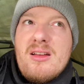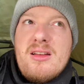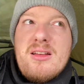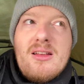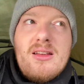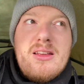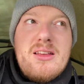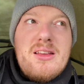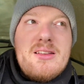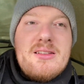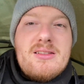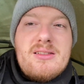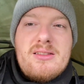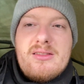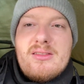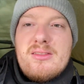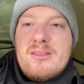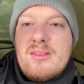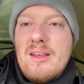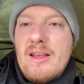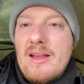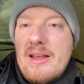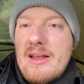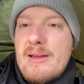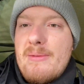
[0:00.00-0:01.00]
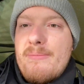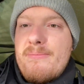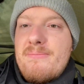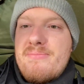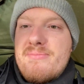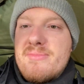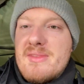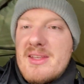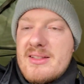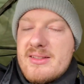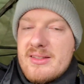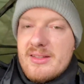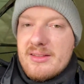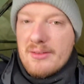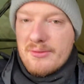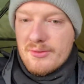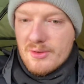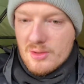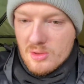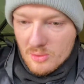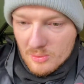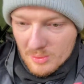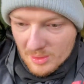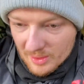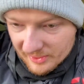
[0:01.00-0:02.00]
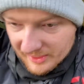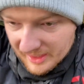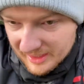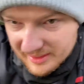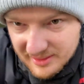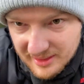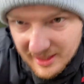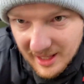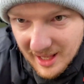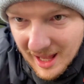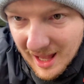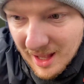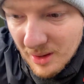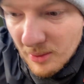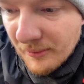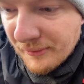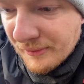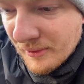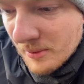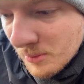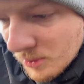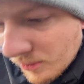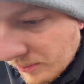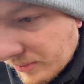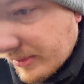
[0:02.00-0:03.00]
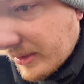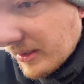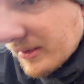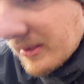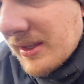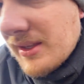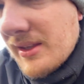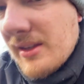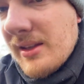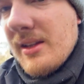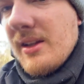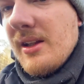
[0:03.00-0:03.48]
It's a difficult one. Let's get out from under the